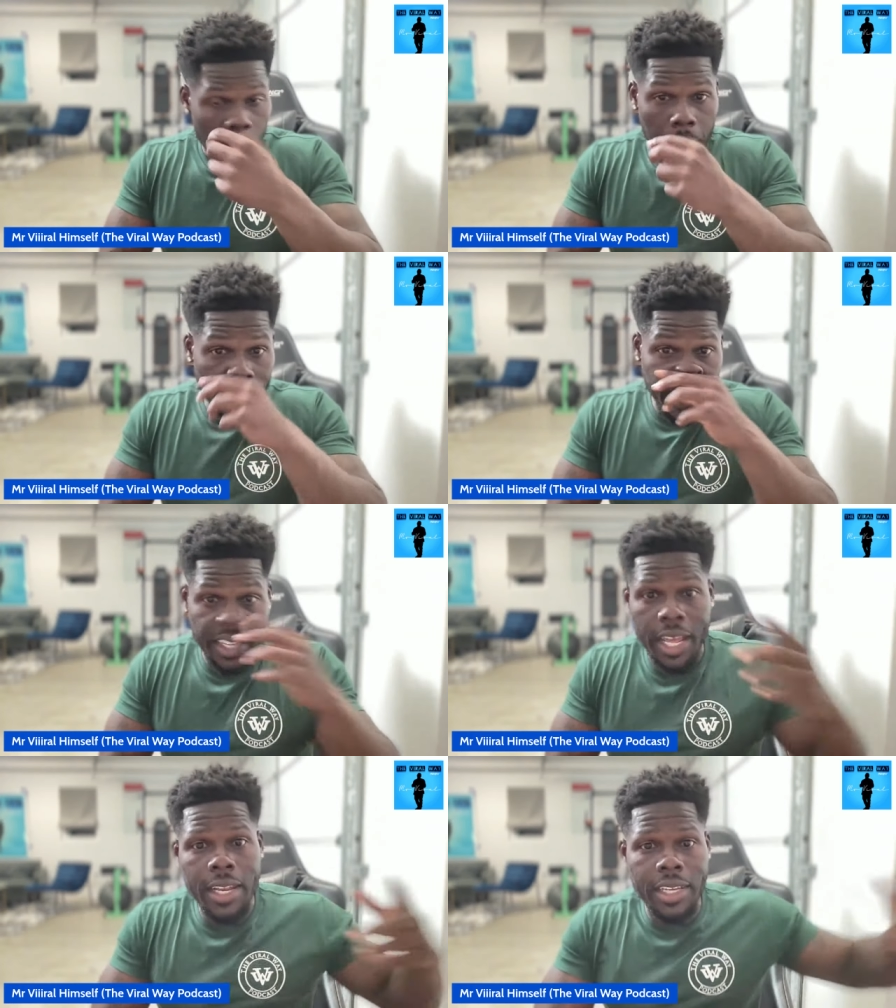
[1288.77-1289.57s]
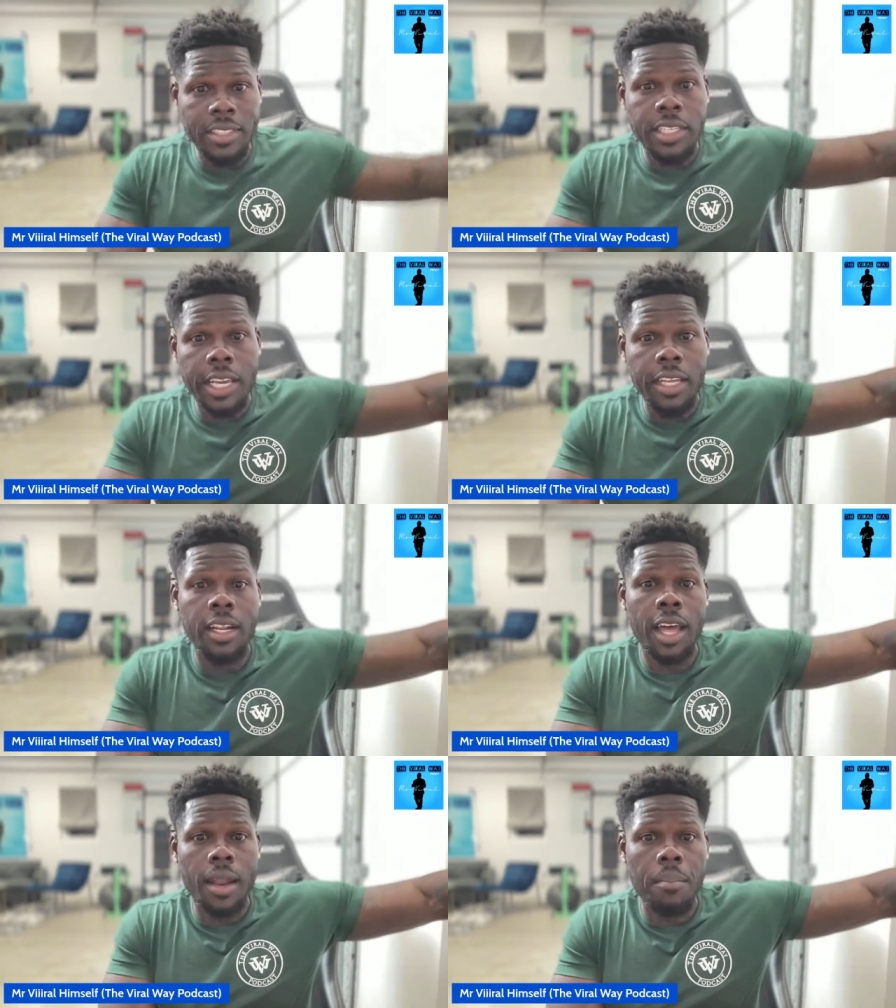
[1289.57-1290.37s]
But, nigga, that nigga's taking a
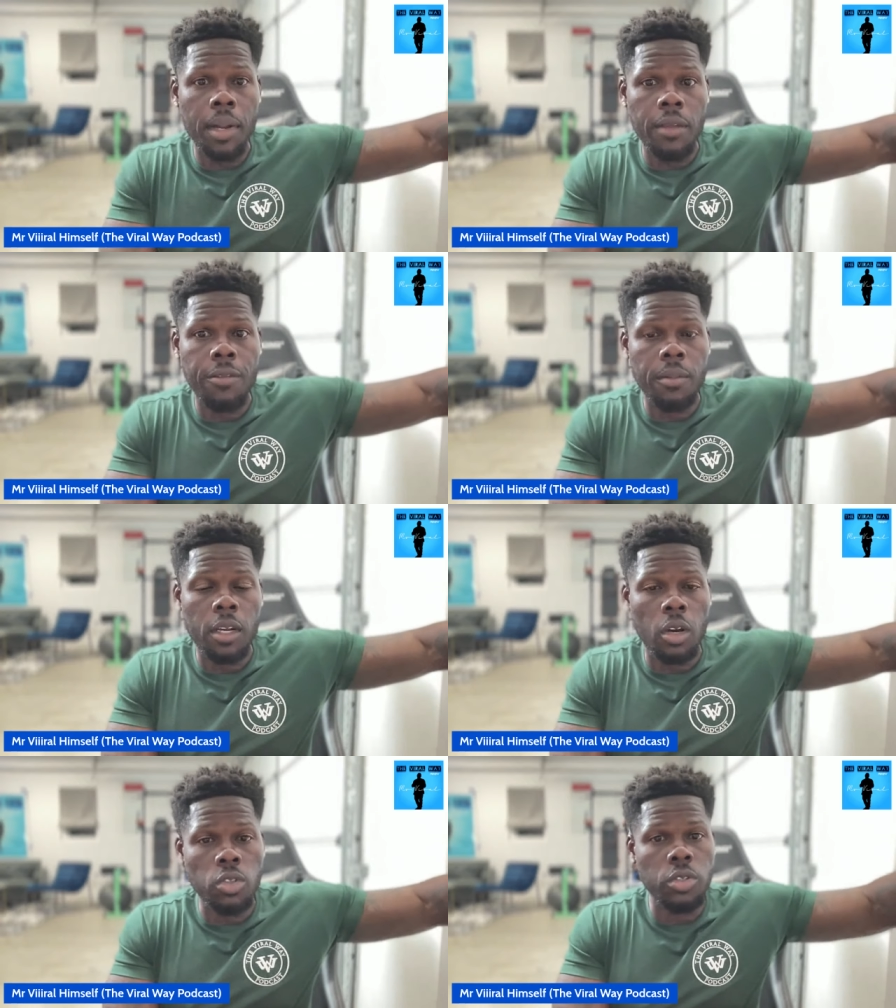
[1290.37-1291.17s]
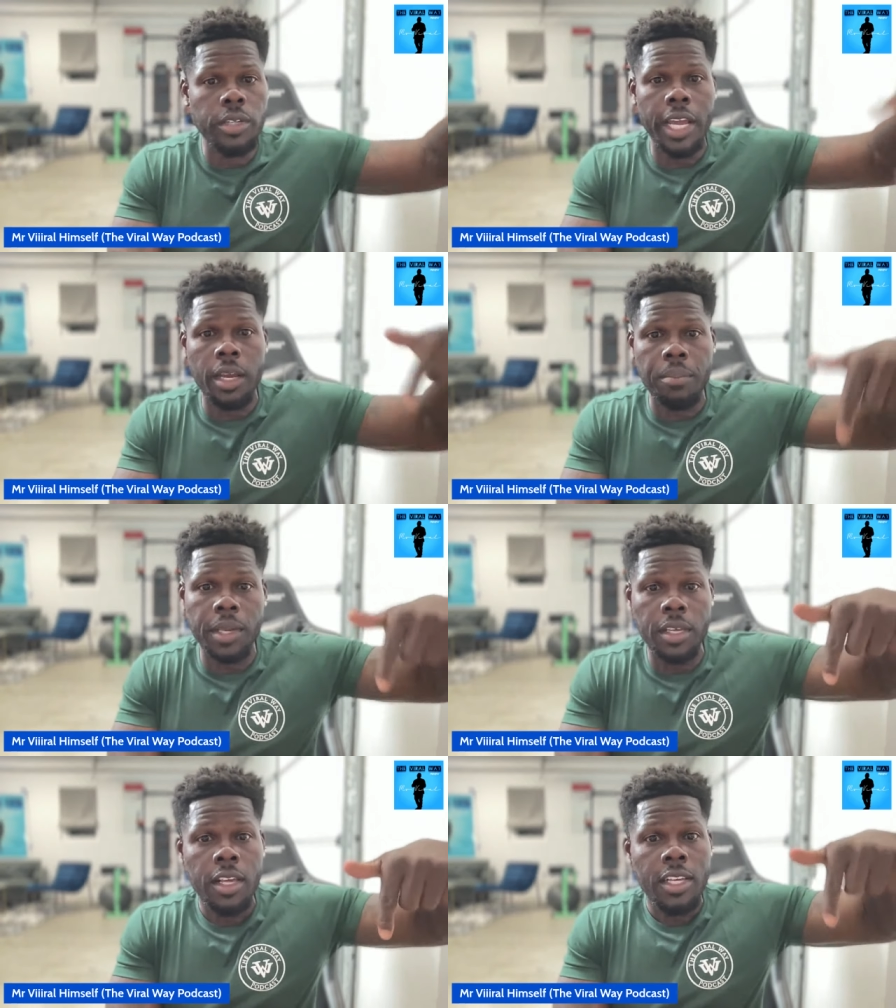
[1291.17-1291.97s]
lot of money from the culture that could
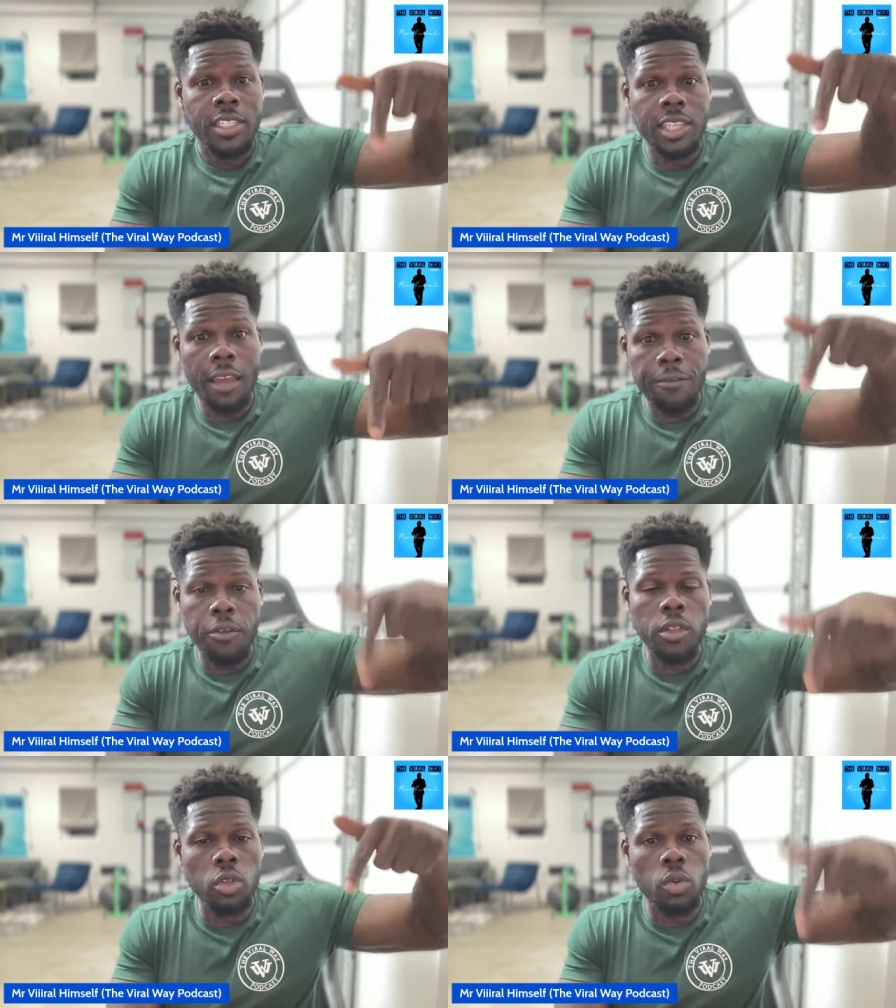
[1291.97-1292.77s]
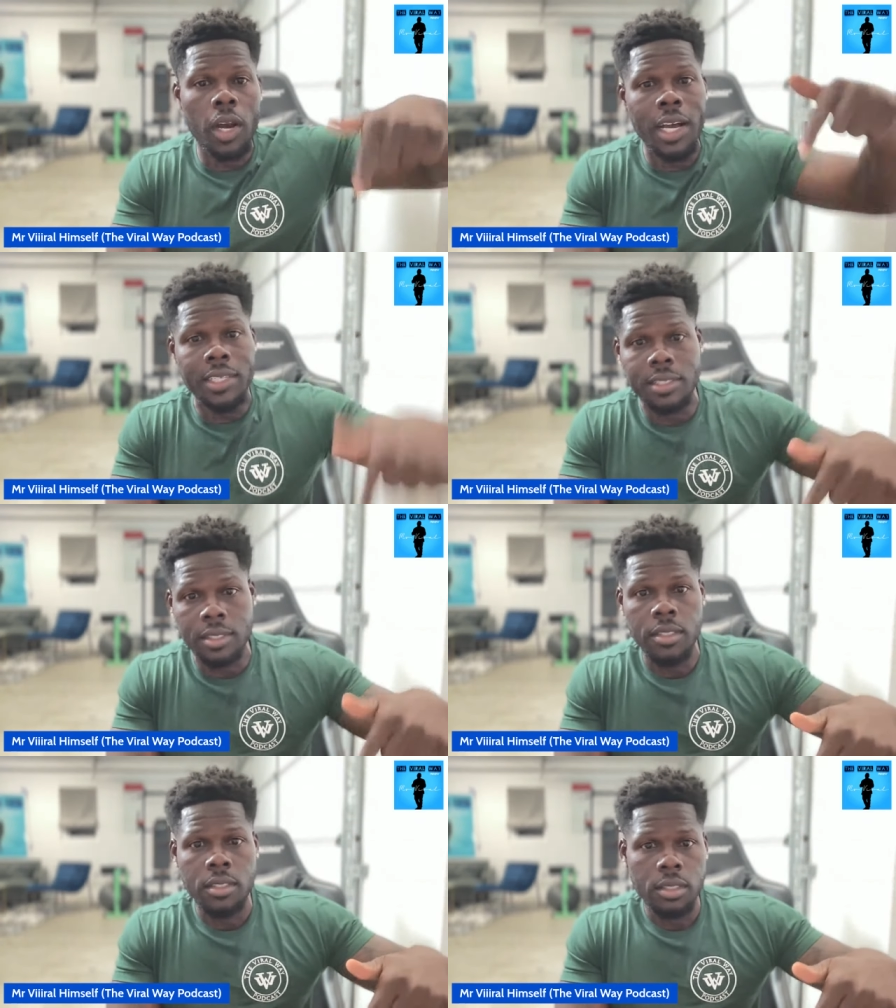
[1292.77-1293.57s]
be ciphering through us.